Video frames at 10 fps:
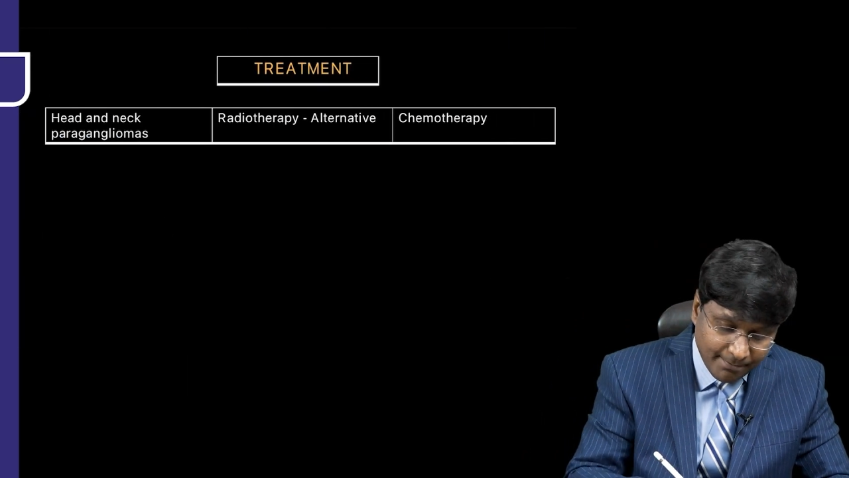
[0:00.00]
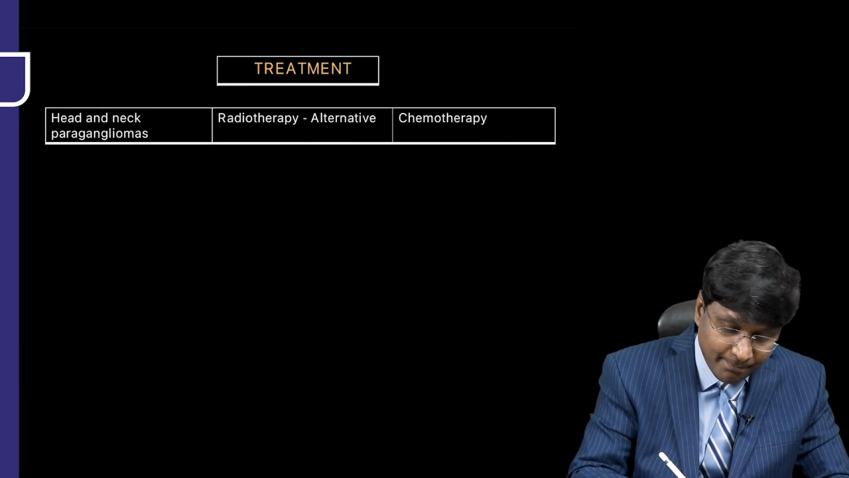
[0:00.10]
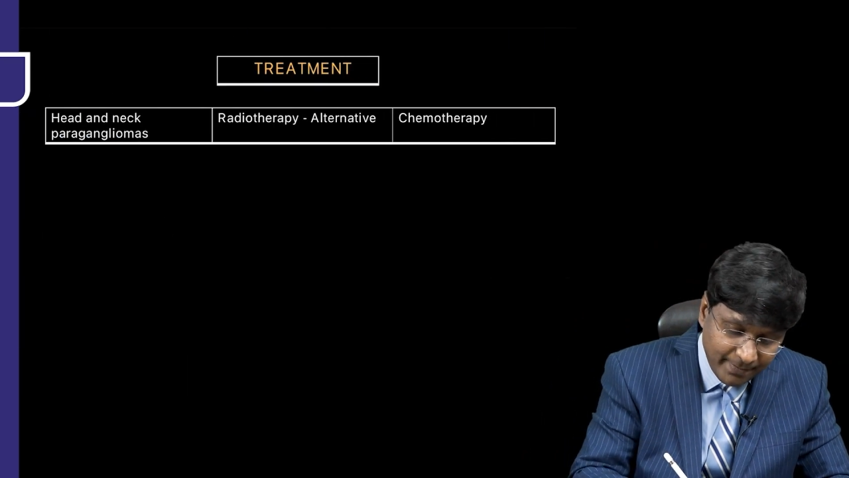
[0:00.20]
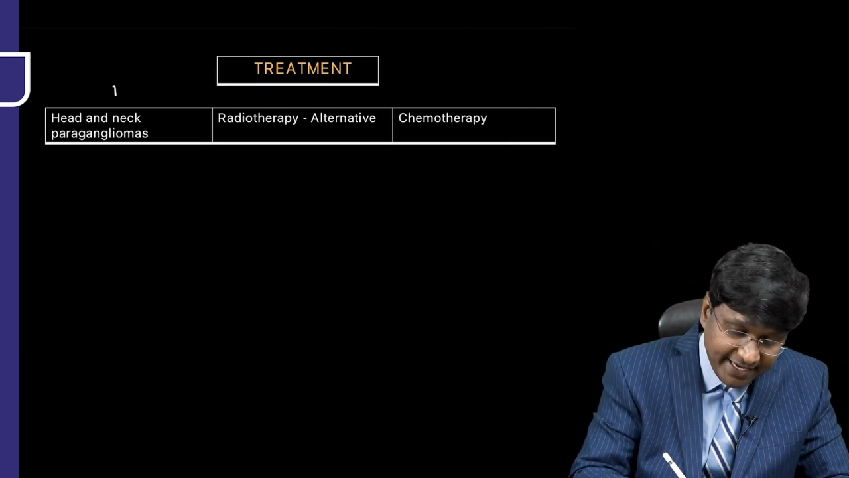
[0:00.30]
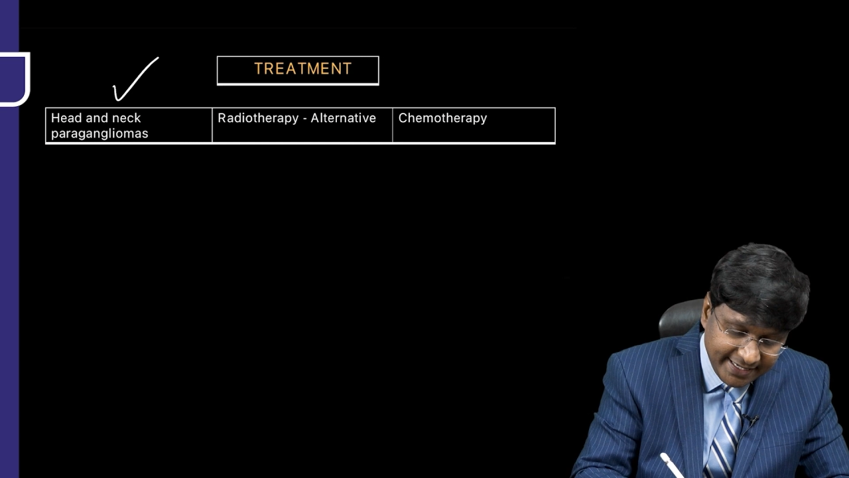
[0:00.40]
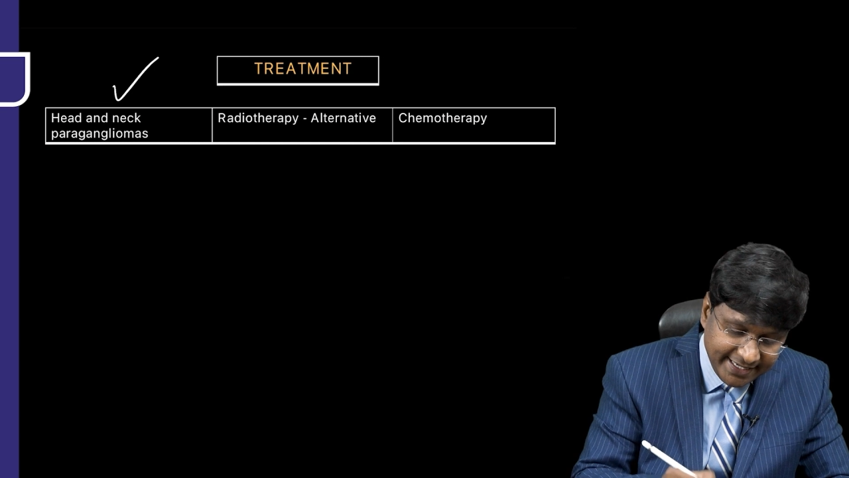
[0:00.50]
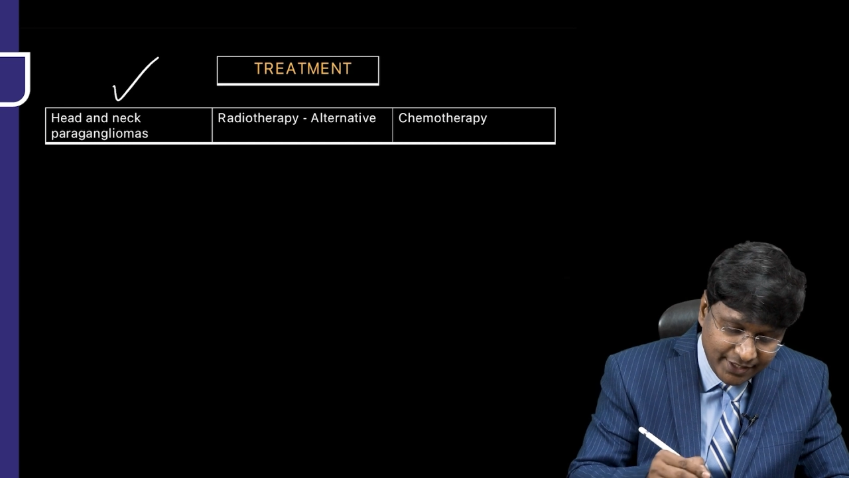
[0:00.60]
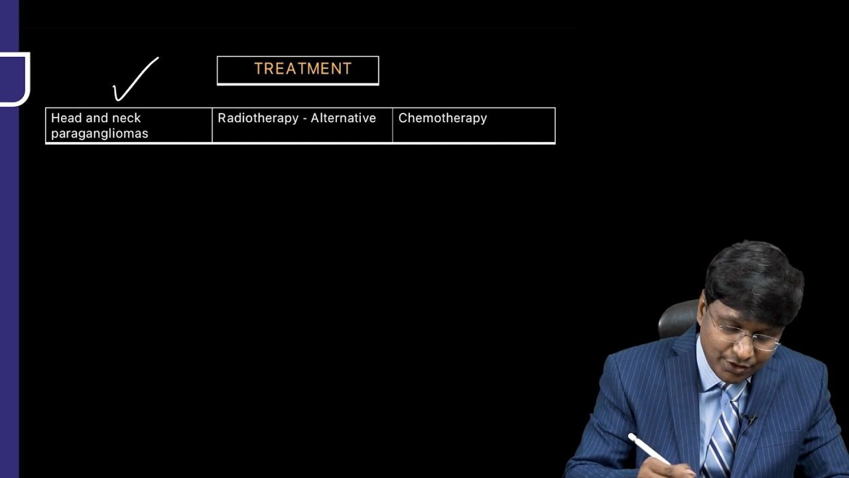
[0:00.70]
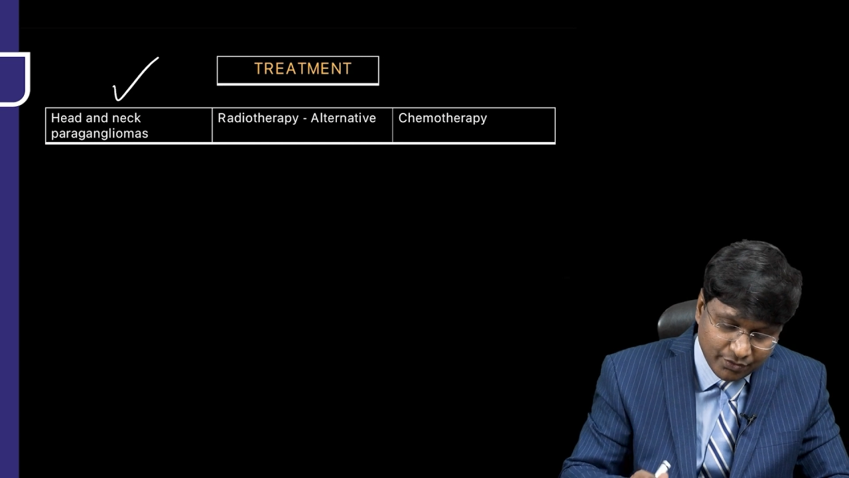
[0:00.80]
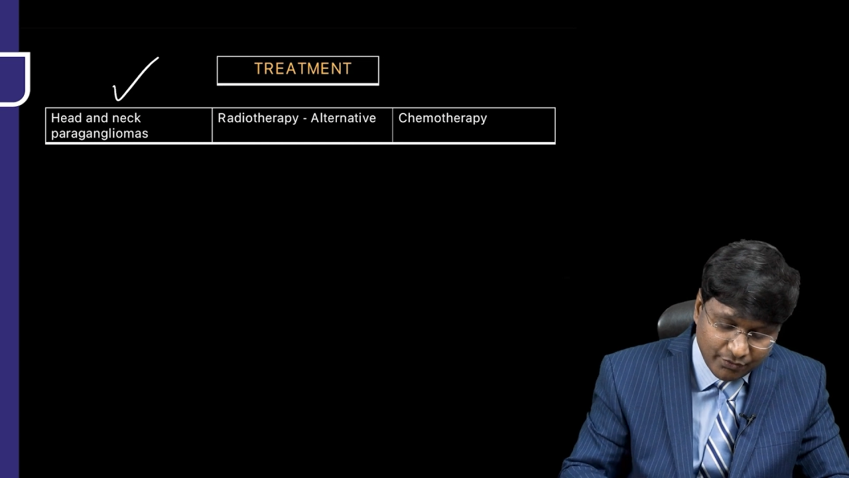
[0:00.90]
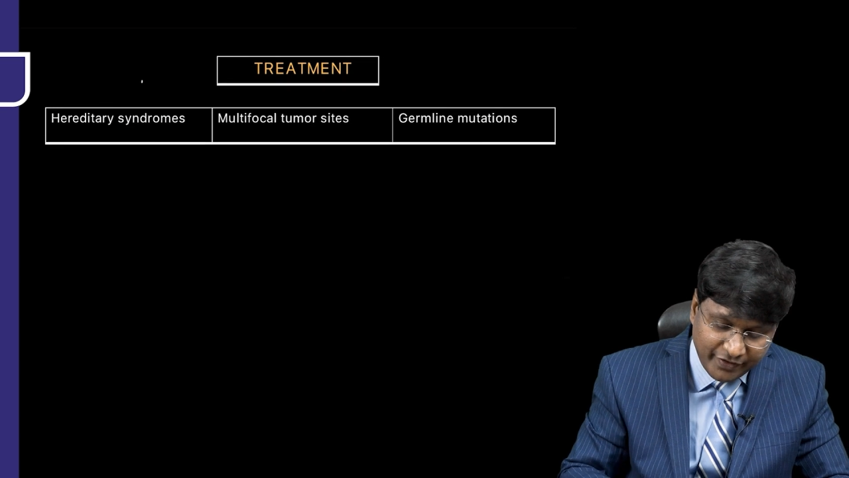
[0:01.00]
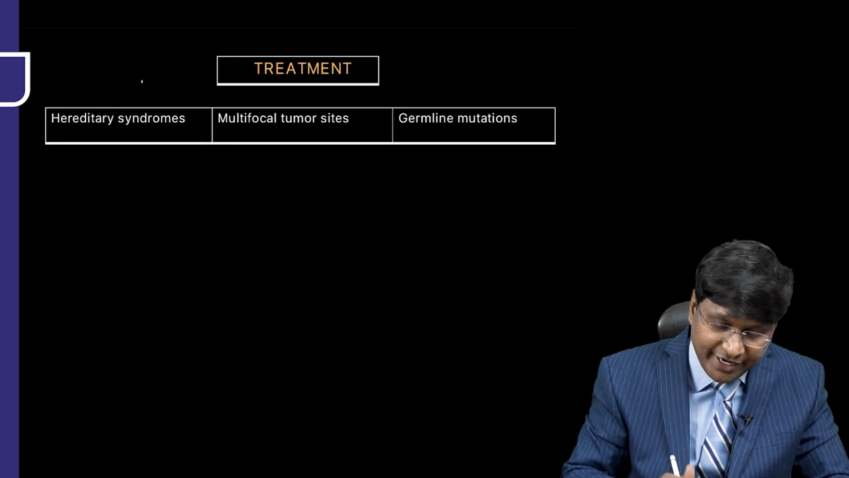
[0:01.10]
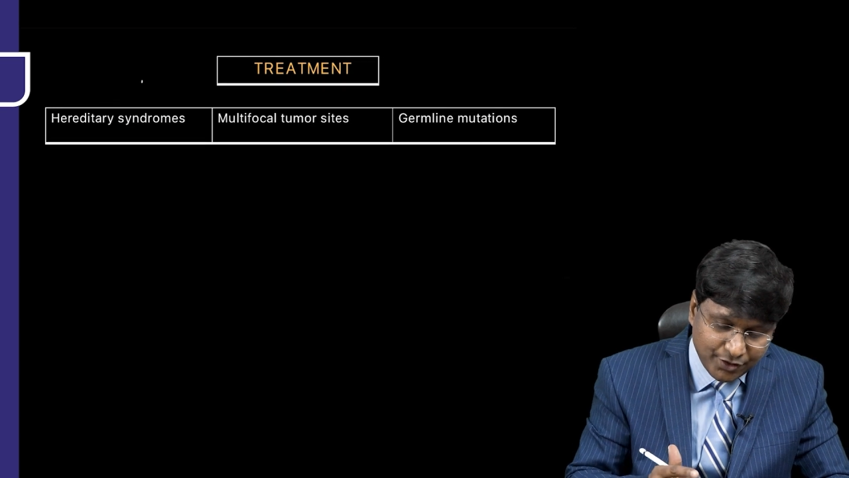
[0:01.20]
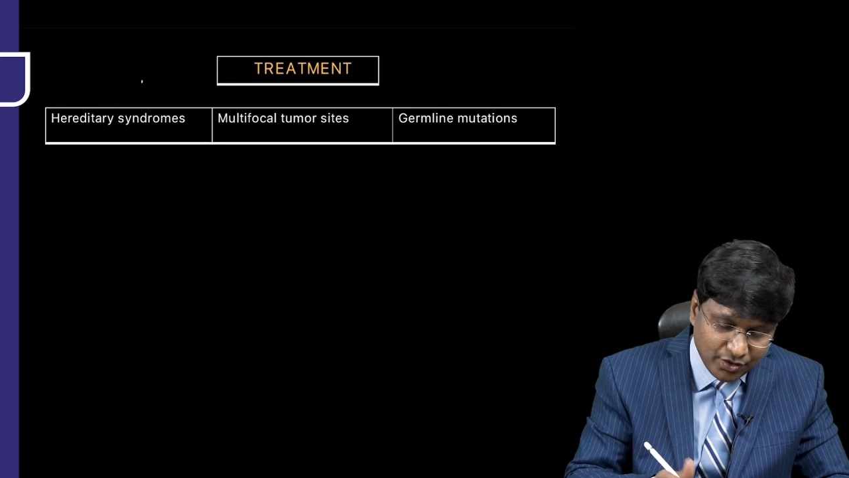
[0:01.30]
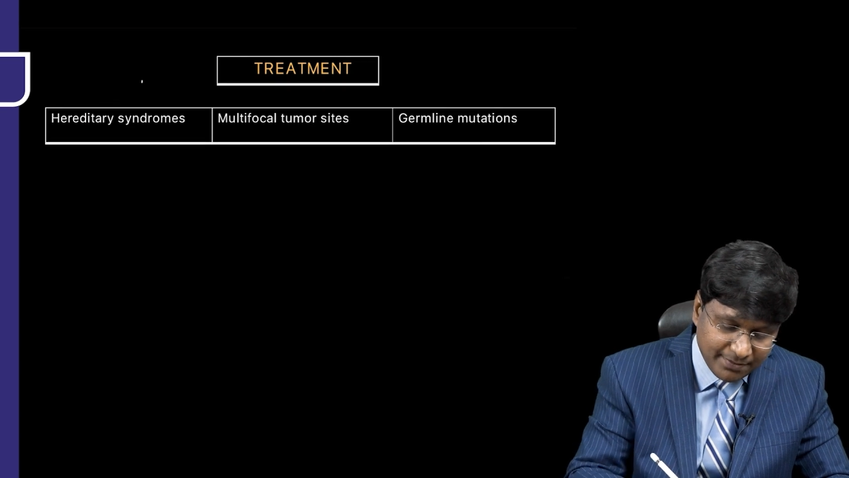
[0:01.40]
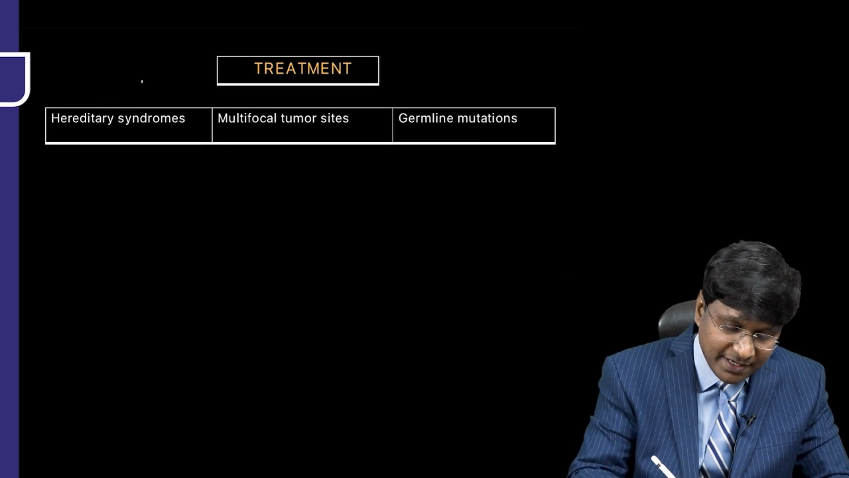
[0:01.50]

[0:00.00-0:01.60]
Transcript: Mainly, where do you come